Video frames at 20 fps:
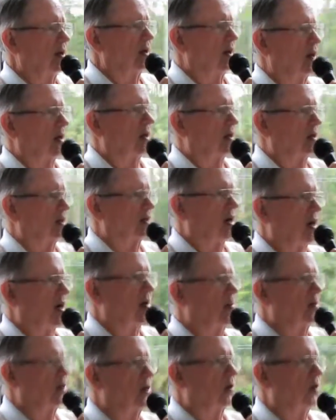
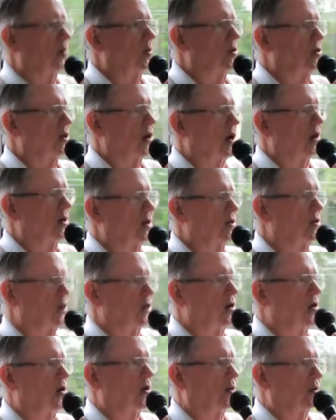carpenter was on his
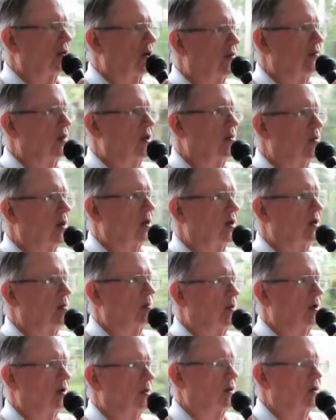own. If he wanted
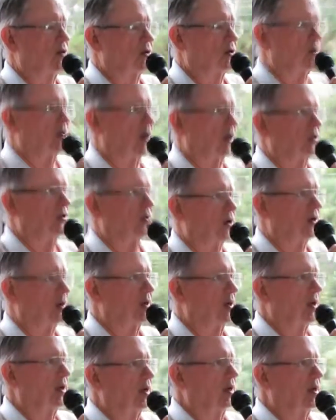to build a structure,
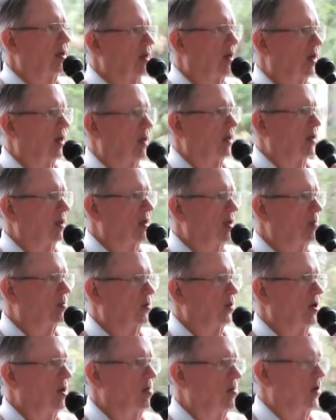he
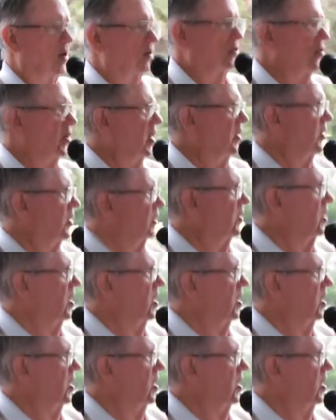pretty much had to